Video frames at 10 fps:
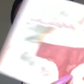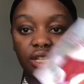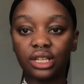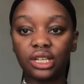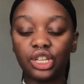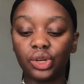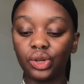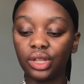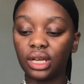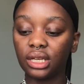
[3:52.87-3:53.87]
just to show
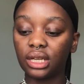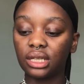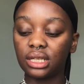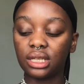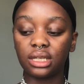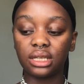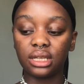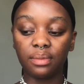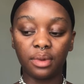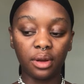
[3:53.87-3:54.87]
you that it's the
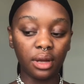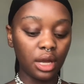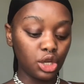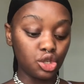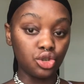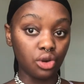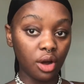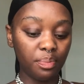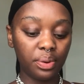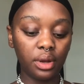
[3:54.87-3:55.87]
December drop.
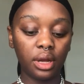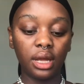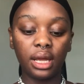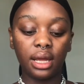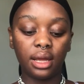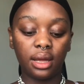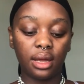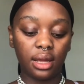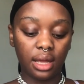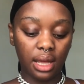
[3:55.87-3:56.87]

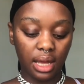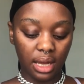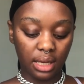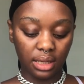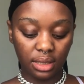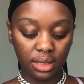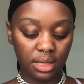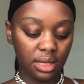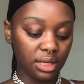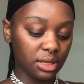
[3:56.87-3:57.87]
And
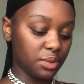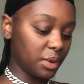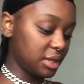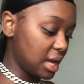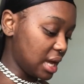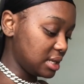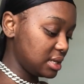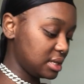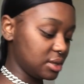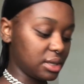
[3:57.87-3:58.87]
this is what the
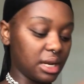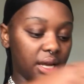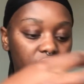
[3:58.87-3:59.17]
undies look like.